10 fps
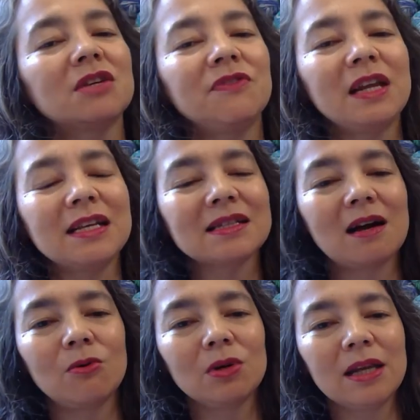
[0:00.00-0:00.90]
If it is,
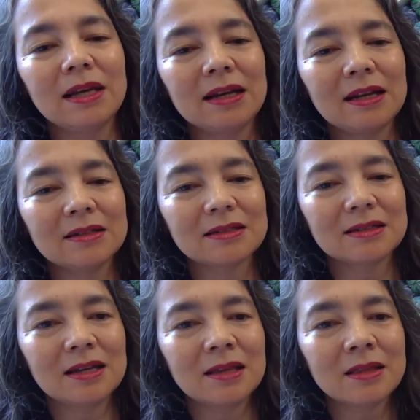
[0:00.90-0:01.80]
I will link it
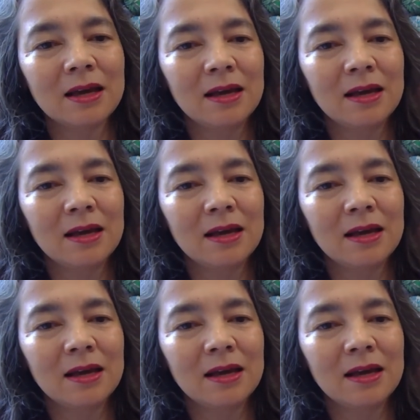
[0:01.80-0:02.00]
underneath.